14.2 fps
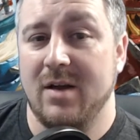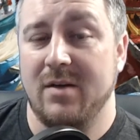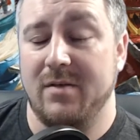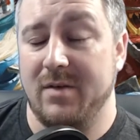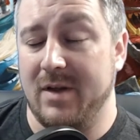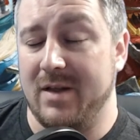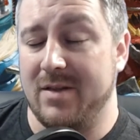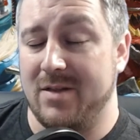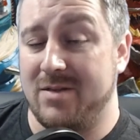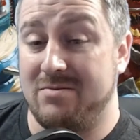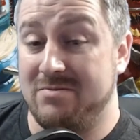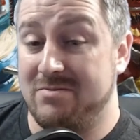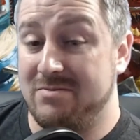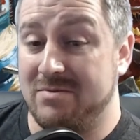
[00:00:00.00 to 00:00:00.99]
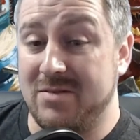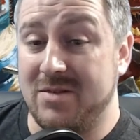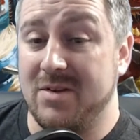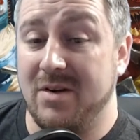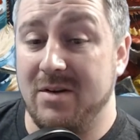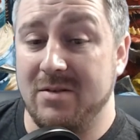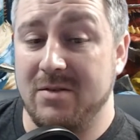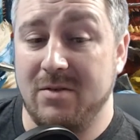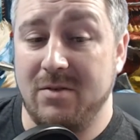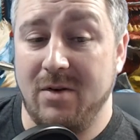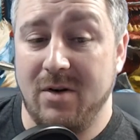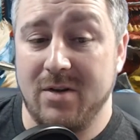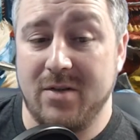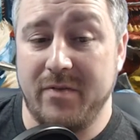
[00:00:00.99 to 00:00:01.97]
It's got
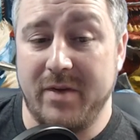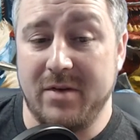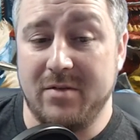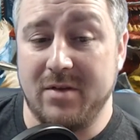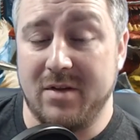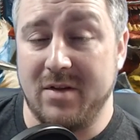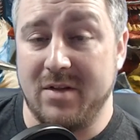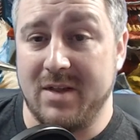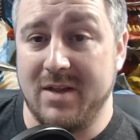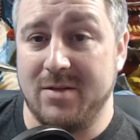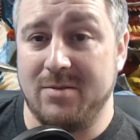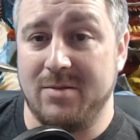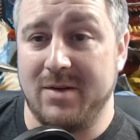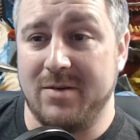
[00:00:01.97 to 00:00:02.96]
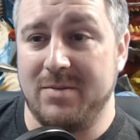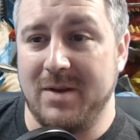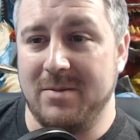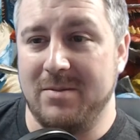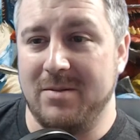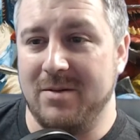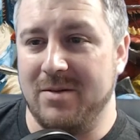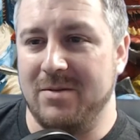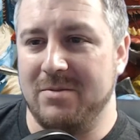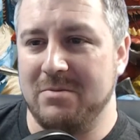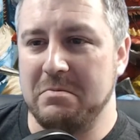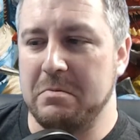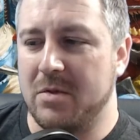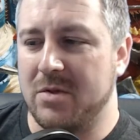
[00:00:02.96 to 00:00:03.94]
lots of intricacies which people
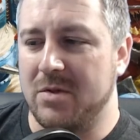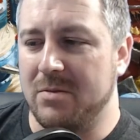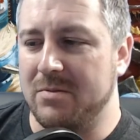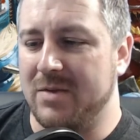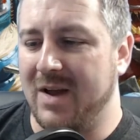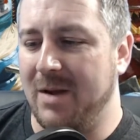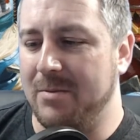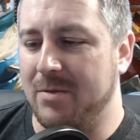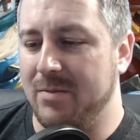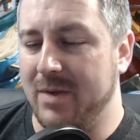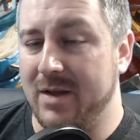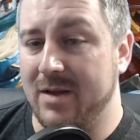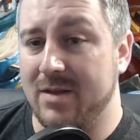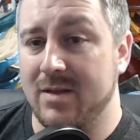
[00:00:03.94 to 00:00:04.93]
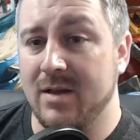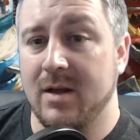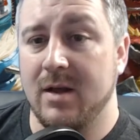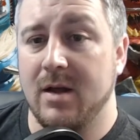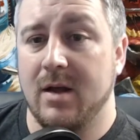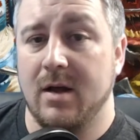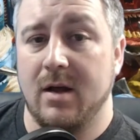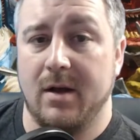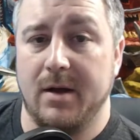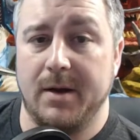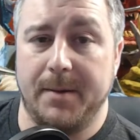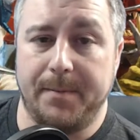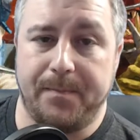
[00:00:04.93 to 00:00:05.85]
sometimes miss. What